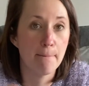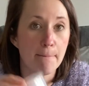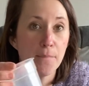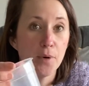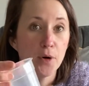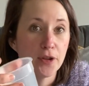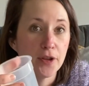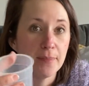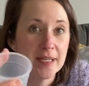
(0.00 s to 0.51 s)

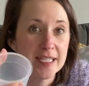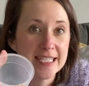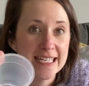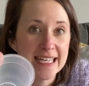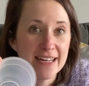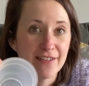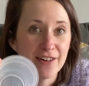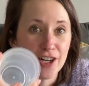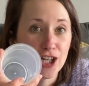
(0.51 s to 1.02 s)
put the
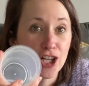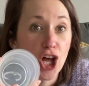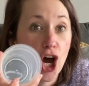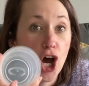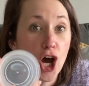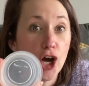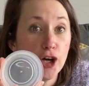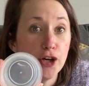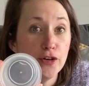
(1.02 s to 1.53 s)
material
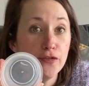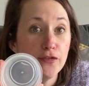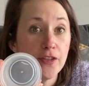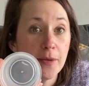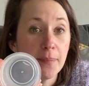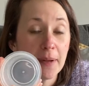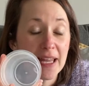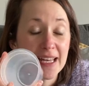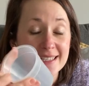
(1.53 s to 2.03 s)
over the
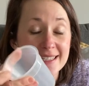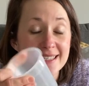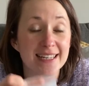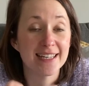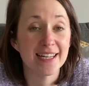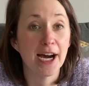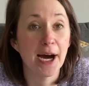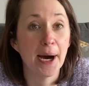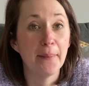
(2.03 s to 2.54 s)
plastic
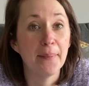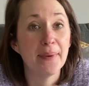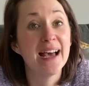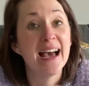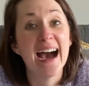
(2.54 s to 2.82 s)
cup